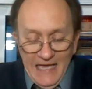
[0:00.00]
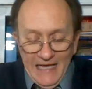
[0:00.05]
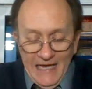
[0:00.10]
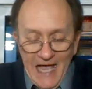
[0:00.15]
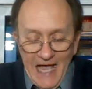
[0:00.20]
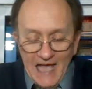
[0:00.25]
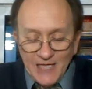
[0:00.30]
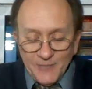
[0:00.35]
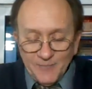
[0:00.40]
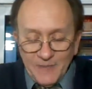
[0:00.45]

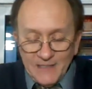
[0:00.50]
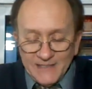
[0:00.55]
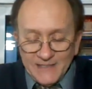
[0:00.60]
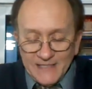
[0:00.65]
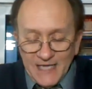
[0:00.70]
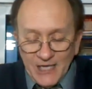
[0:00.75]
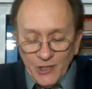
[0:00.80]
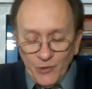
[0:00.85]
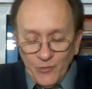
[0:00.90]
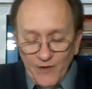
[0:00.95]
It hath been
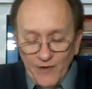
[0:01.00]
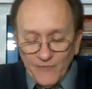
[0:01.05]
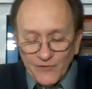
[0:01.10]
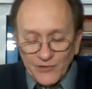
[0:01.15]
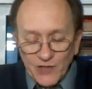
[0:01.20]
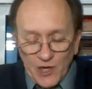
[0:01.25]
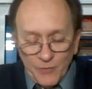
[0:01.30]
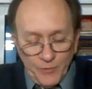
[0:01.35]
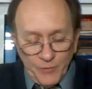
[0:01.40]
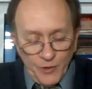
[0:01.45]
said,
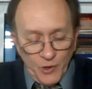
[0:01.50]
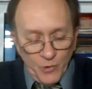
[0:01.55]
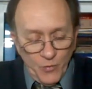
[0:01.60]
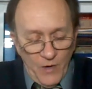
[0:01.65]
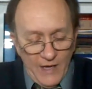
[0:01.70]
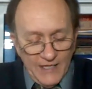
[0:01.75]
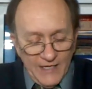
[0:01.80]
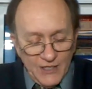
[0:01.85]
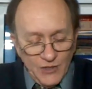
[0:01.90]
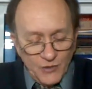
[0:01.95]
whoever shall put
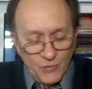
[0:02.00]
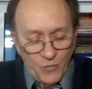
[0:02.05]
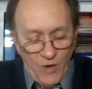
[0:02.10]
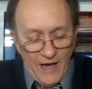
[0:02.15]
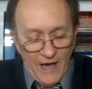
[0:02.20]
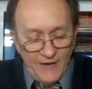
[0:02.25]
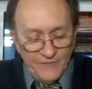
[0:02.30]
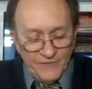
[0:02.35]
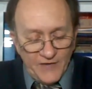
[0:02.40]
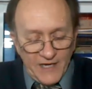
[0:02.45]
away his
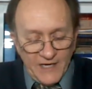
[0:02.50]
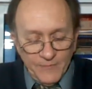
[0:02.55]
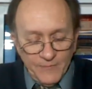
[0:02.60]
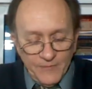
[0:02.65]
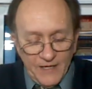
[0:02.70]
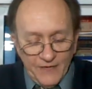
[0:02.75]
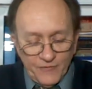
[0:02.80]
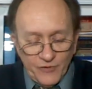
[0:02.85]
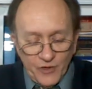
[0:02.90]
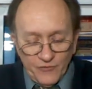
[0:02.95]
wife, let
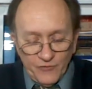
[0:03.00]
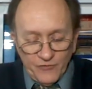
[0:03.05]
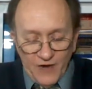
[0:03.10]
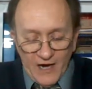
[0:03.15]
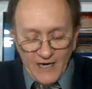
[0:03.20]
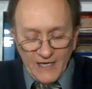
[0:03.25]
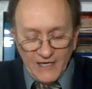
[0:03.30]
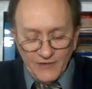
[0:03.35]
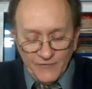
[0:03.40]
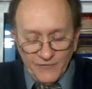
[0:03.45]
him give her a
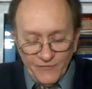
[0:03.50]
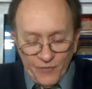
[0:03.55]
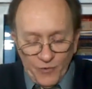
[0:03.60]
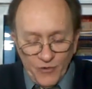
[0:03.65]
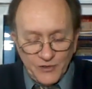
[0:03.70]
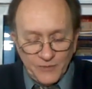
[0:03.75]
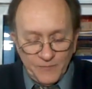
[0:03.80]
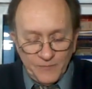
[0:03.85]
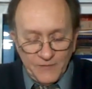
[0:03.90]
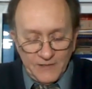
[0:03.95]
writing of
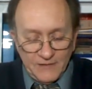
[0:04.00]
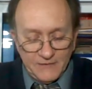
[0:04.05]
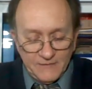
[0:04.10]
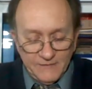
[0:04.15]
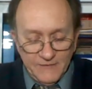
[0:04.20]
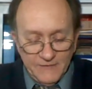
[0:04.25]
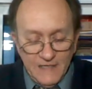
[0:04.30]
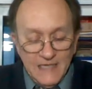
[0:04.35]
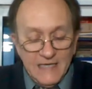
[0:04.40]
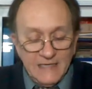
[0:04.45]
divorcement.
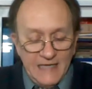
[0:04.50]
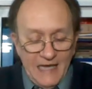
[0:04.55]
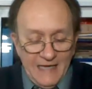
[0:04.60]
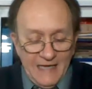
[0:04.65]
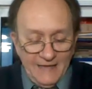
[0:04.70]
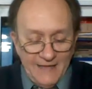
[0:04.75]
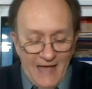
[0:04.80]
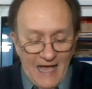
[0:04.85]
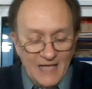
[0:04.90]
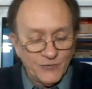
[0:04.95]

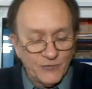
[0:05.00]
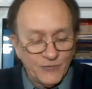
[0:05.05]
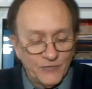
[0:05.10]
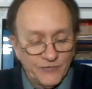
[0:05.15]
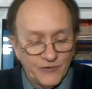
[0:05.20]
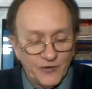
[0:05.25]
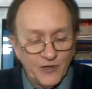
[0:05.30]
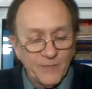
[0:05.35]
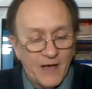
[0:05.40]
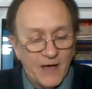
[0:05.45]
Okay, that's
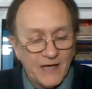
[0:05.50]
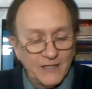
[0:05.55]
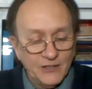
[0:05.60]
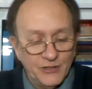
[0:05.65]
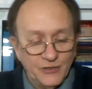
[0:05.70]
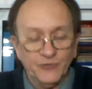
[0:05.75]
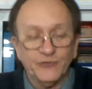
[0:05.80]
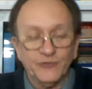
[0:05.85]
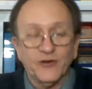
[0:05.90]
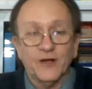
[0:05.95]
referring back
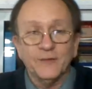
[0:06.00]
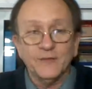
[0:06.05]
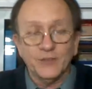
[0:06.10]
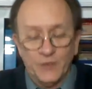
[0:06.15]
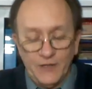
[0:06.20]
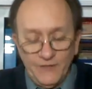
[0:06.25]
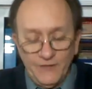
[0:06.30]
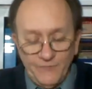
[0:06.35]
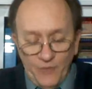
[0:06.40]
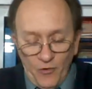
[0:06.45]
to Deuteronomy
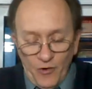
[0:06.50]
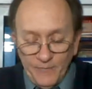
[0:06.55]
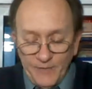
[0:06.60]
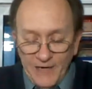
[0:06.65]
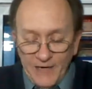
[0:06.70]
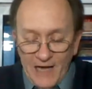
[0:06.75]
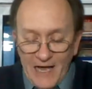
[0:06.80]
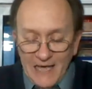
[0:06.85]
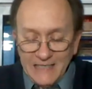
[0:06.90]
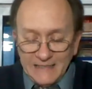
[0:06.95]
twenty-four.
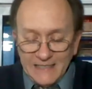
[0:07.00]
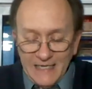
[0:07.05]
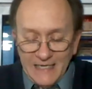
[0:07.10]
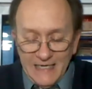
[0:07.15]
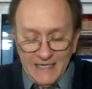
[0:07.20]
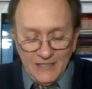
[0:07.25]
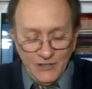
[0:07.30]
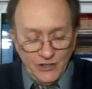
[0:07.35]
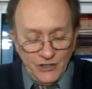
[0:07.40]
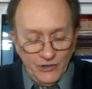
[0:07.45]
But I
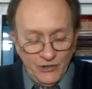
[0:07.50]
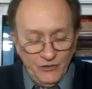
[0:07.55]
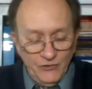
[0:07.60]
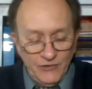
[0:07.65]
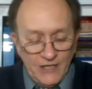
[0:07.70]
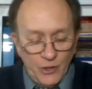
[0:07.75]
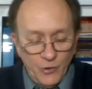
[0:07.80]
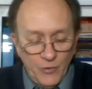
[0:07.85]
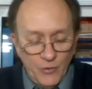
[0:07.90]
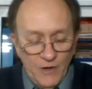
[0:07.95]
say unto
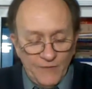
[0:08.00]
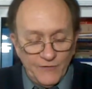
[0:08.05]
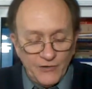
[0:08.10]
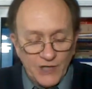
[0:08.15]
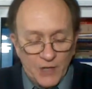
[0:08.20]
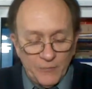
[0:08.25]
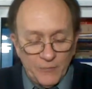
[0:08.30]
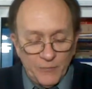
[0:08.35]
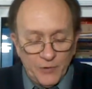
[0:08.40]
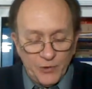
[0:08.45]
you that whoever
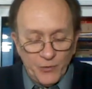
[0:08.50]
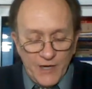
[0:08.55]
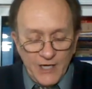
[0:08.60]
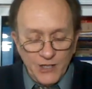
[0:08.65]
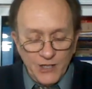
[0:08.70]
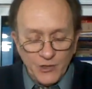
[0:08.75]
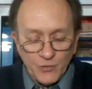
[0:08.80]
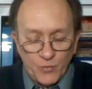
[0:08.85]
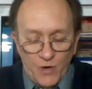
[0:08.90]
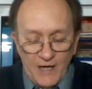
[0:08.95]
shall put
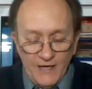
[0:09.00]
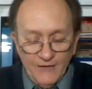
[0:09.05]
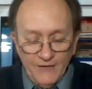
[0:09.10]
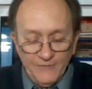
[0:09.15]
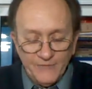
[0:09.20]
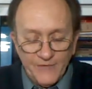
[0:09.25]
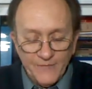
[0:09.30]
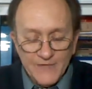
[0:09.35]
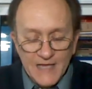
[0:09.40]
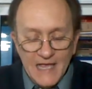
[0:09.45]
away his
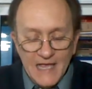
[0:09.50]
wife,